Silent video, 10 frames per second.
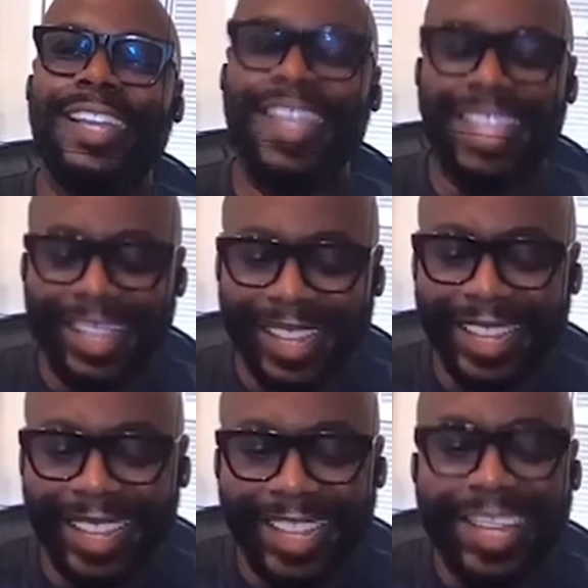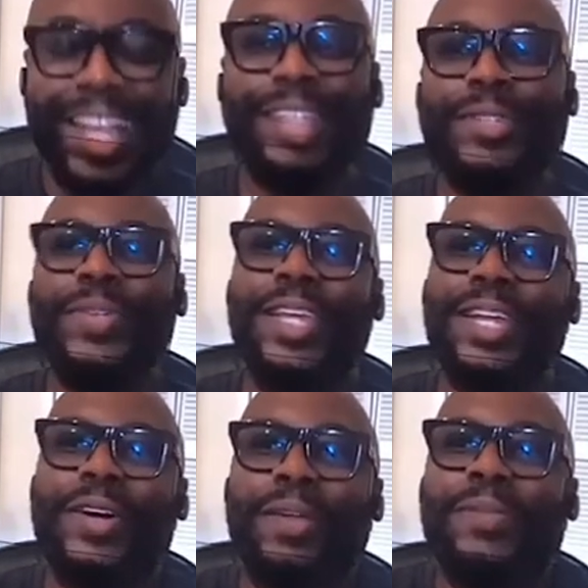I do
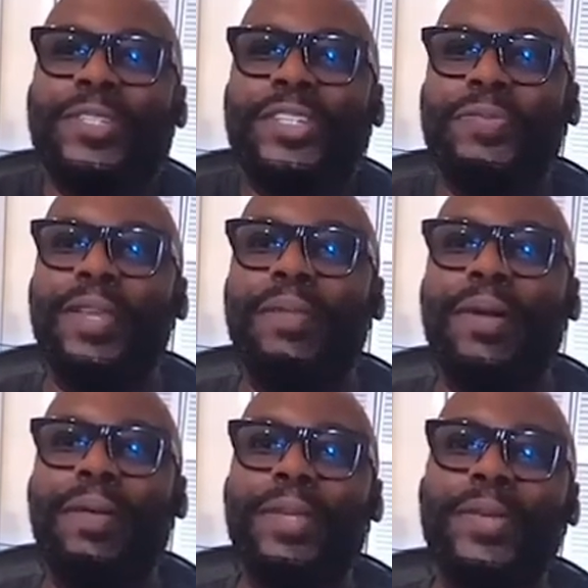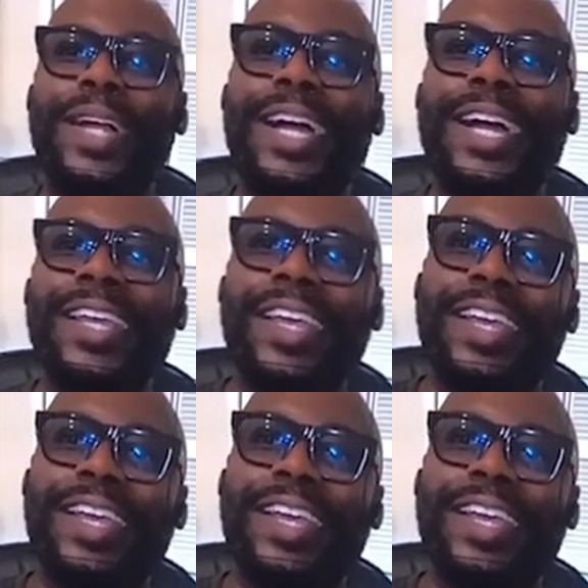get caught up as just being a barbecue guy,